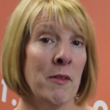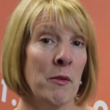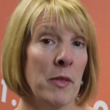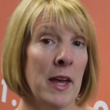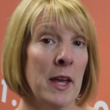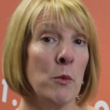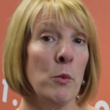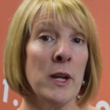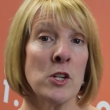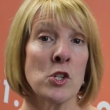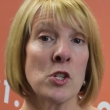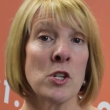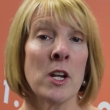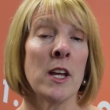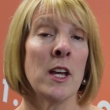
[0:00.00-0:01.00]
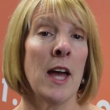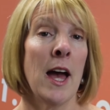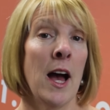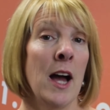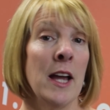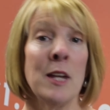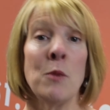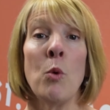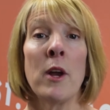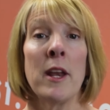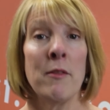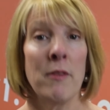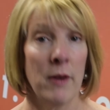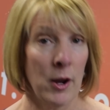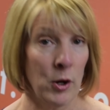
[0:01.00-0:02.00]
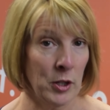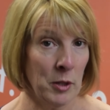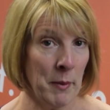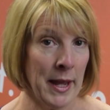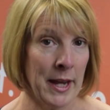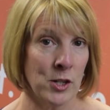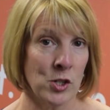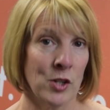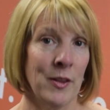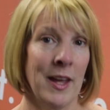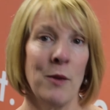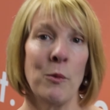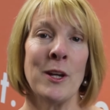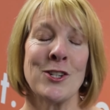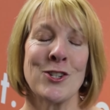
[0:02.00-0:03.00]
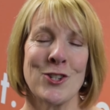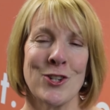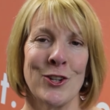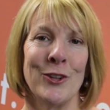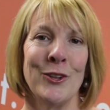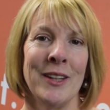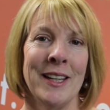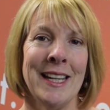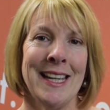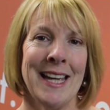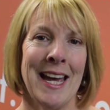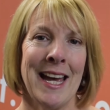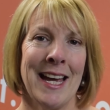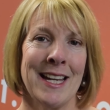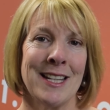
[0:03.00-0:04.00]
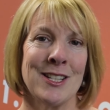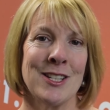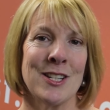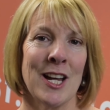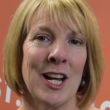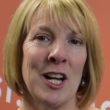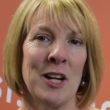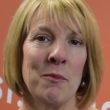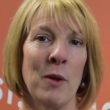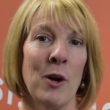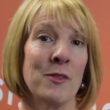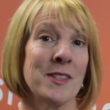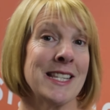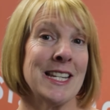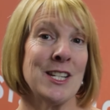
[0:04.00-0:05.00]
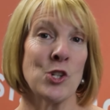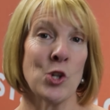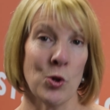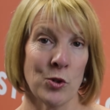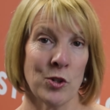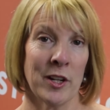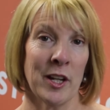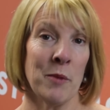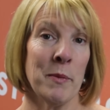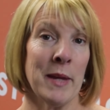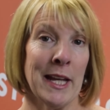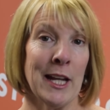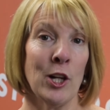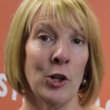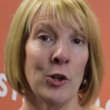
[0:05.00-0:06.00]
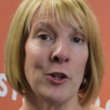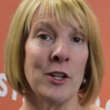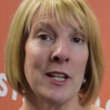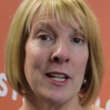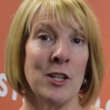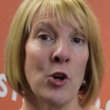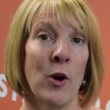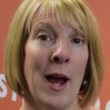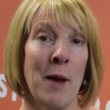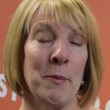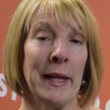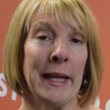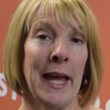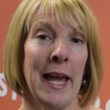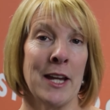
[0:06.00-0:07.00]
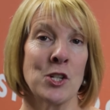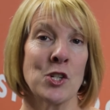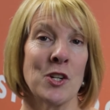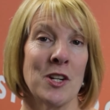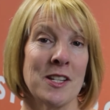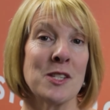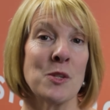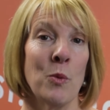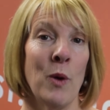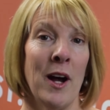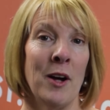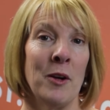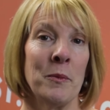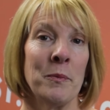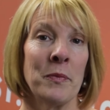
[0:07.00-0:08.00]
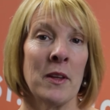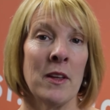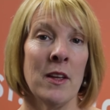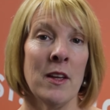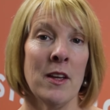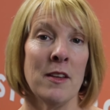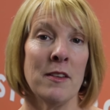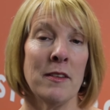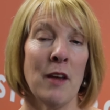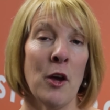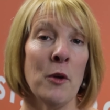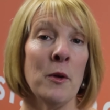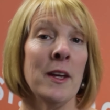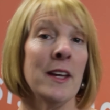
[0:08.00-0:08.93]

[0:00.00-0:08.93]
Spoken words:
they wish in whatever occupation they wish to. And obviously children can be included in your application as well. So